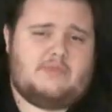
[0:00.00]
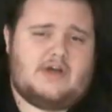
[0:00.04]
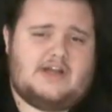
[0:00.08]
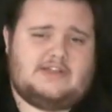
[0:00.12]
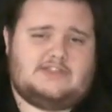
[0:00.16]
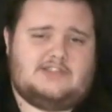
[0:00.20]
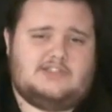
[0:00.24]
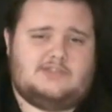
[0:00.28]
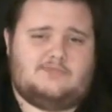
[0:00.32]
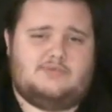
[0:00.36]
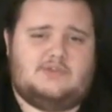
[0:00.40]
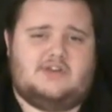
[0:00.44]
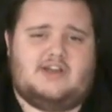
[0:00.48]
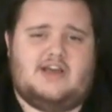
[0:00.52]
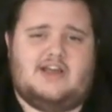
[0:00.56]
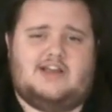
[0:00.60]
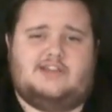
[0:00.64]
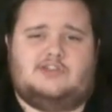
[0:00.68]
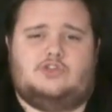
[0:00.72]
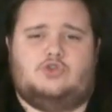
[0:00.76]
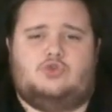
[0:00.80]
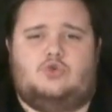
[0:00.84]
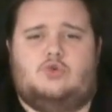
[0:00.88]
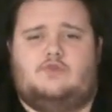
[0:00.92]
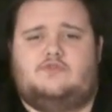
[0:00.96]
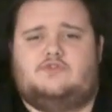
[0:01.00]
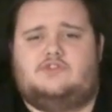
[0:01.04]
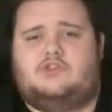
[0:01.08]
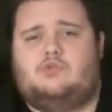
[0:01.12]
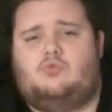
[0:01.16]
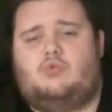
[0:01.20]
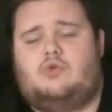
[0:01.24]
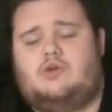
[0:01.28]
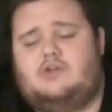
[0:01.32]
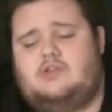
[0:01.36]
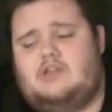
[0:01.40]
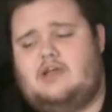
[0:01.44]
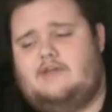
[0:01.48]
matches have been added to UFC
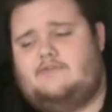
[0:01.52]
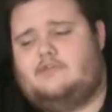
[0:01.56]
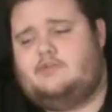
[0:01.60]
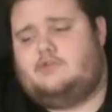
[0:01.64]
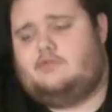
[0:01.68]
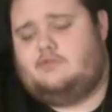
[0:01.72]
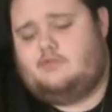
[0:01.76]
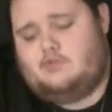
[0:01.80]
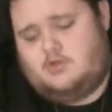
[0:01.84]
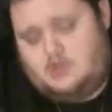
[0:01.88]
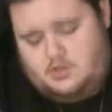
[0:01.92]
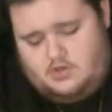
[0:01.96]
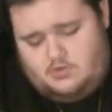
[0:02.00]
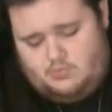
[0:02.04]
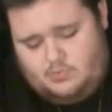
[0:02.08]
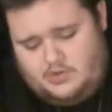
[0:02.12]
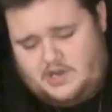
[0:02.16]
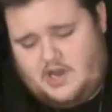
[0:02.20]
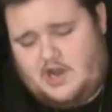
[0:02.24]
111. We